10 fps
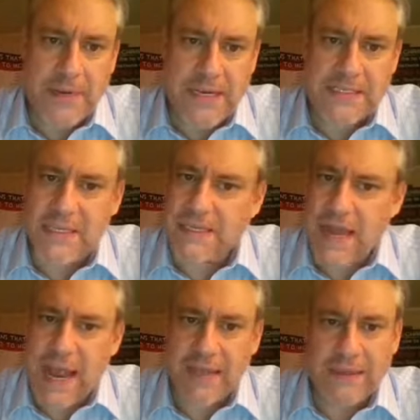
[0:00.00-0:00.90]
But he said,
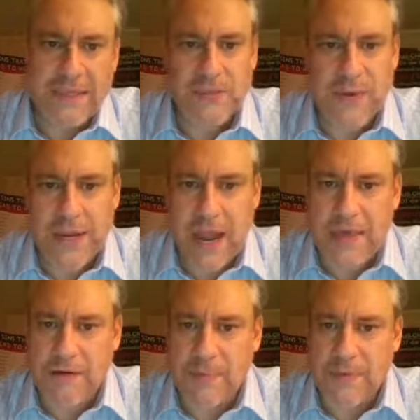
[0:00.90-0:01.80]
Nay, lest we
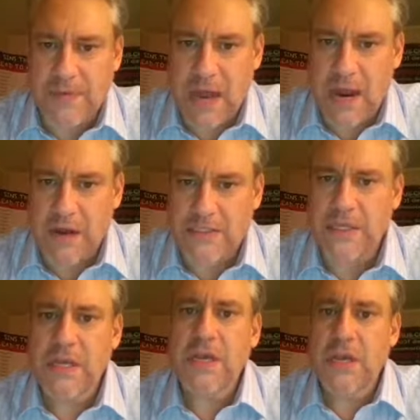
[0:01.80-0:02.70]
gather up the tars,